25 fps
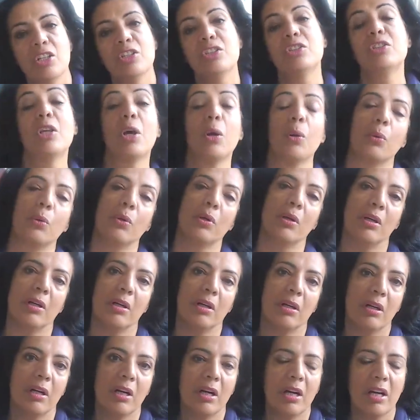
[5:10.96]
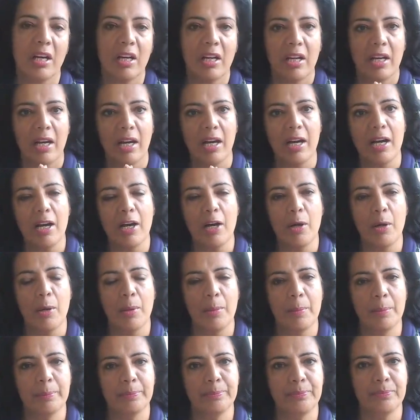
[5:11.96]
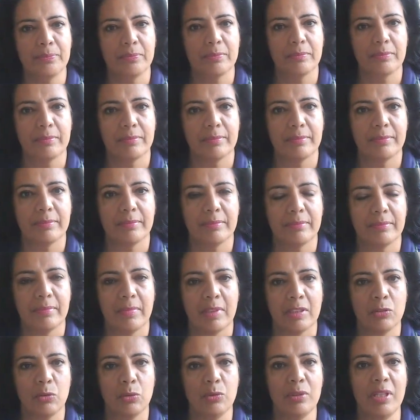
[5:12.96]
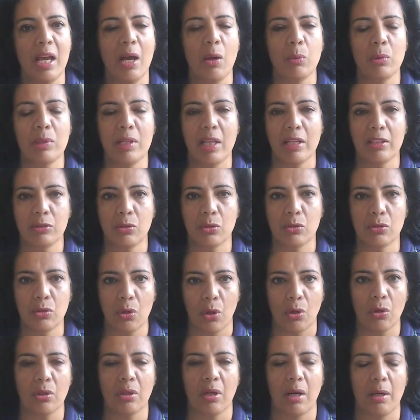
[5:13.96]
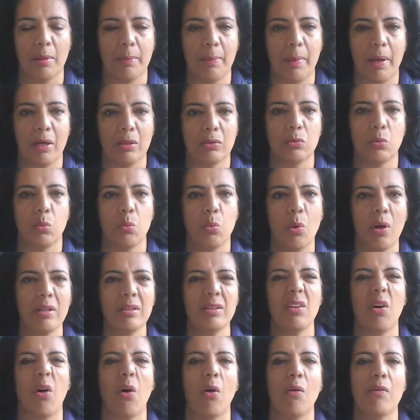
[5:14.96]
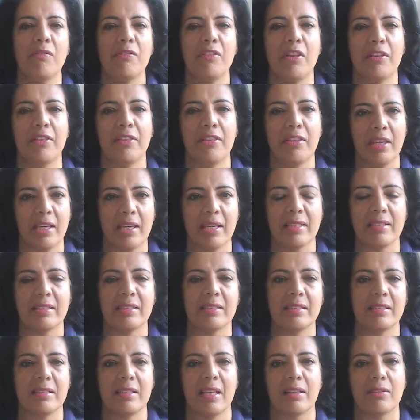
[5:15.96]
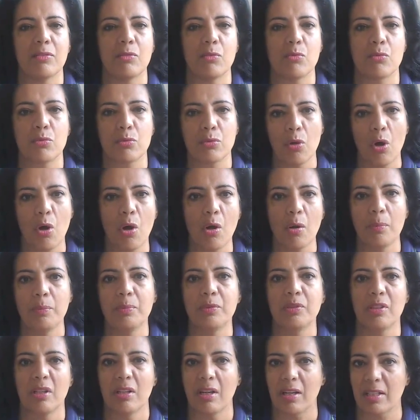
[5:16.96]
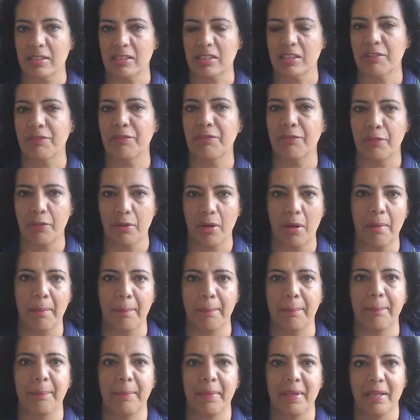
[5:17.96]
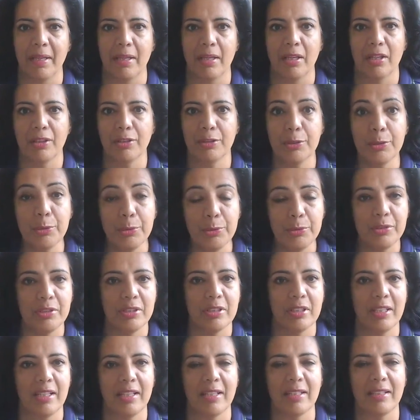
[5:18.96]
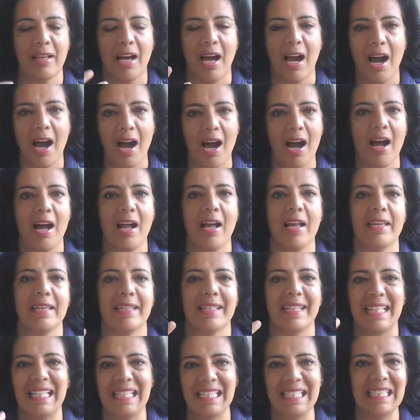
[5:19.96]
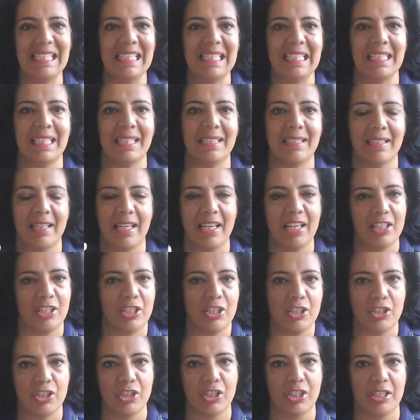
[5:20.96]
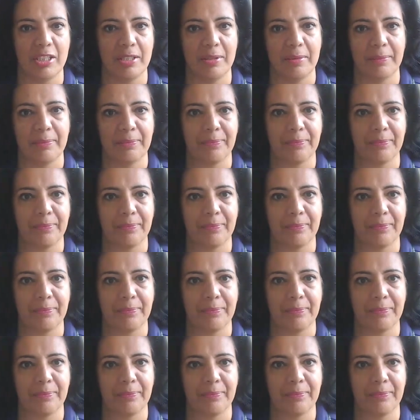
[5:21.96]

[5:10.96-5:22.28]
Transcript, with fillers: So, um, today I would like to talk about one of the things that robs us from good and high, clean energy